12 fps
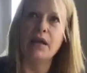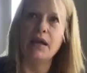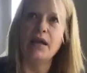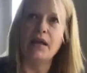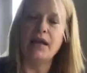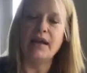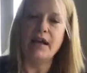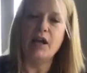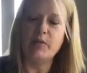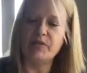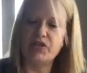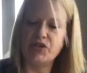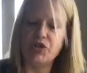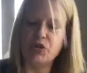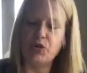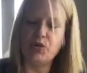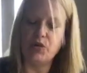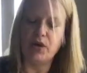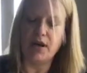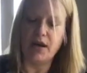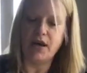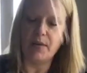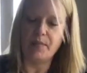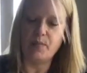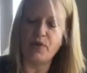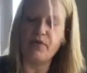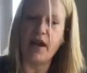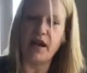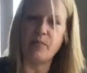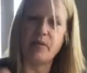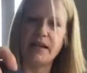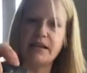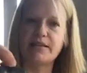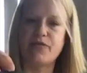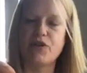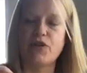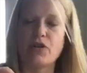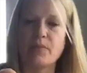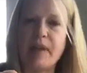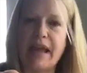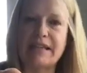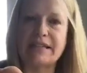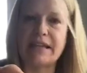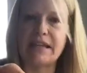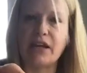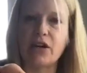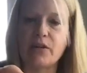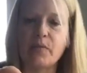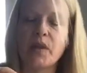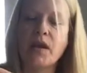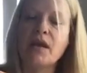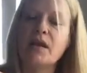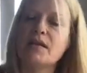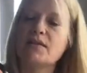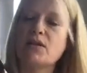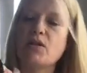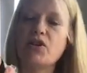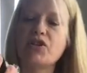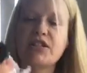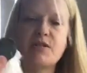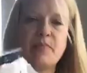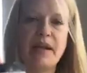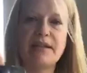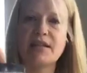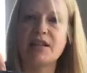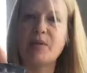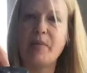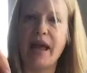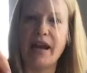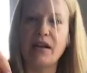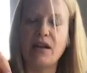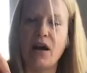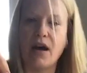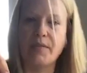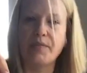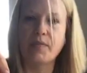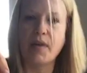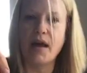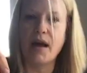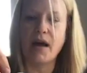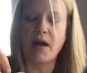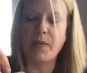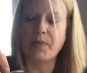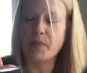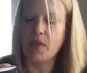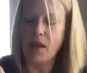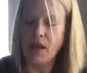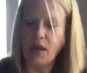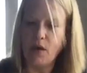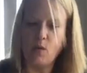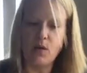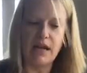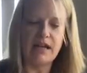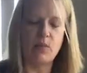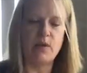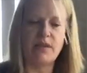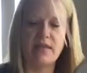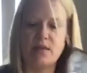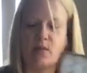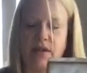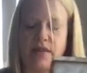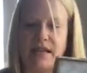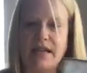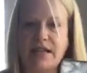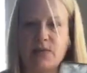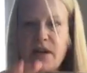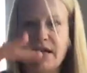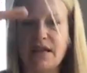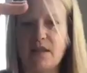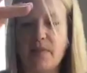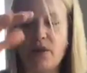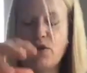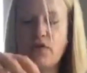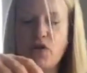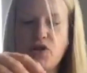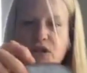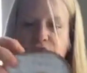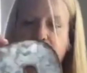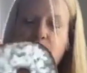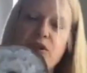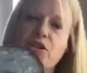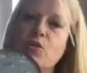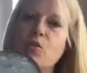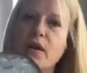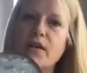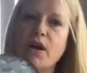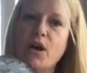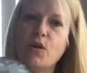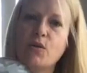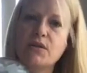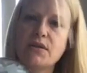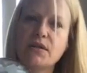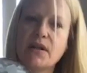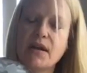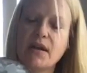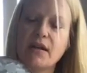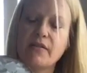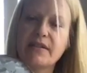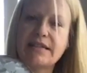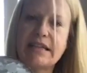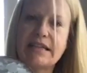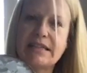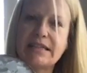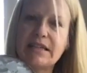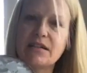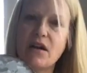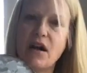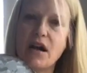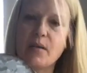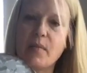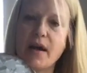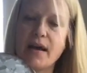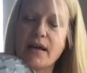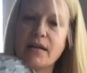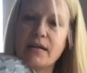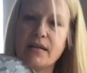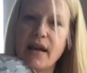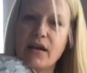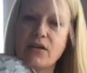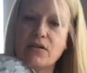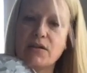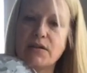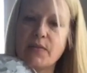it helps to provide a place for your paint to adhere. So you just basically paint it on. What I did with these, when I did the bigger version, I would do 1 coat of slick stick on my letters,